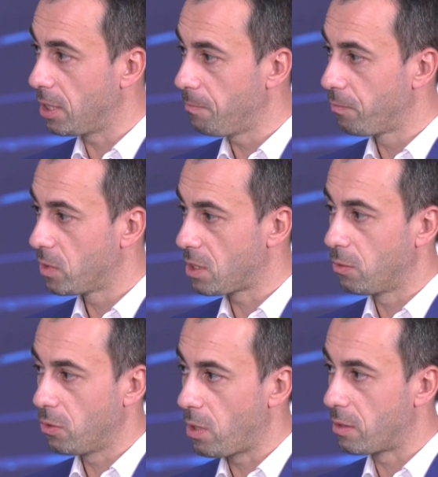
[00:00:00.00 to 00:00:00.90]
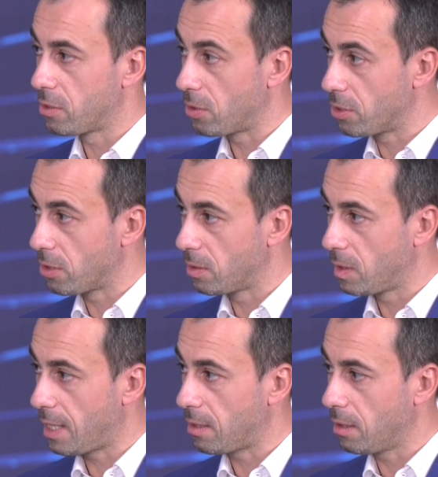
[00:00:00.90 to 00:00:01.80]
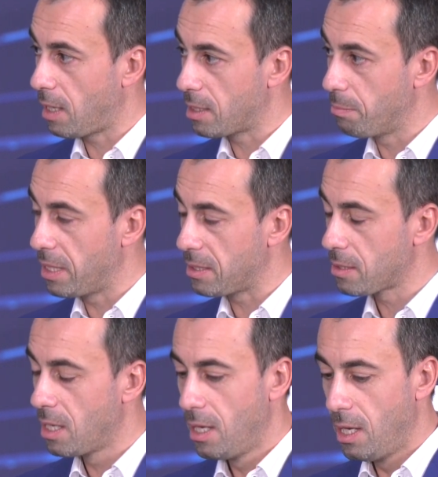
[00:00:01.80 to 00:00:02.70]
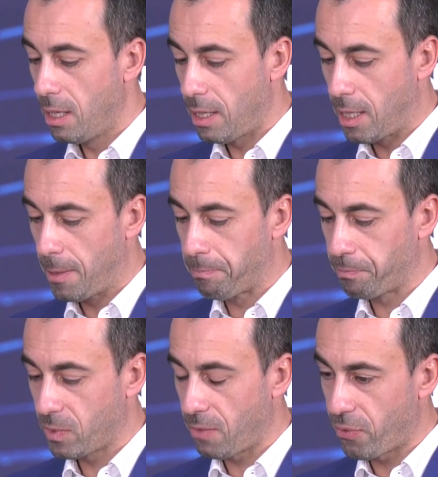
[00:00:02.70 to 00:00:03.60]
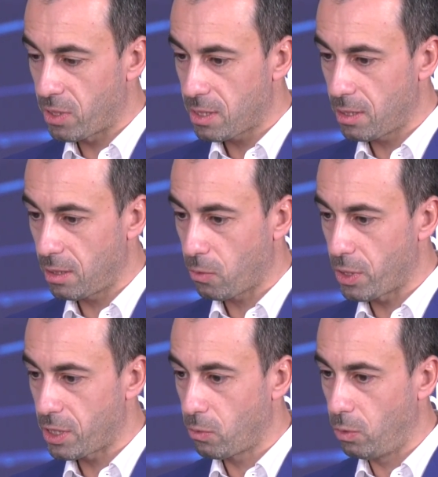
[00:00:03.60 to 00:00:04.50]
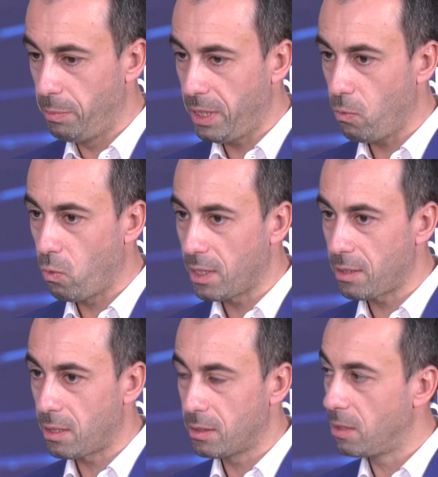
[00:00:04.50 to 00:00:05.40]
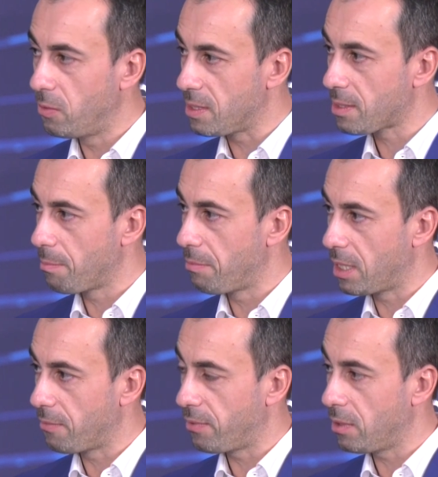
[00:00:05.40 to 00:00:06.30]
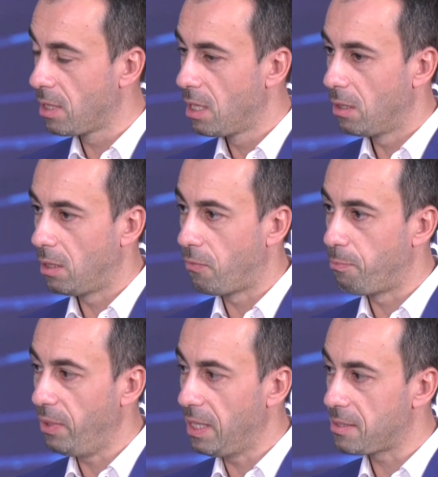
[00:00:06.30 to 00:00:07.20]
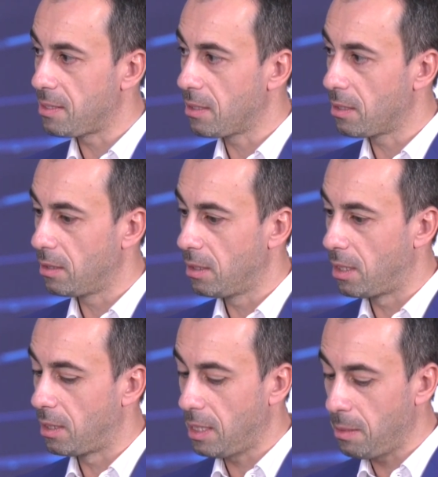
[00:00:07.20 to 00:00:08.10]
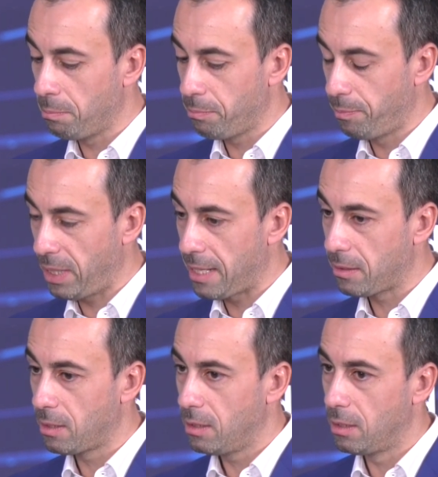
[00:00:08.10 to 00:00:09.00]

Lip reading: yeah? So you are a surgeon at the base. The first question will be, what are the risks and benefit of placing implant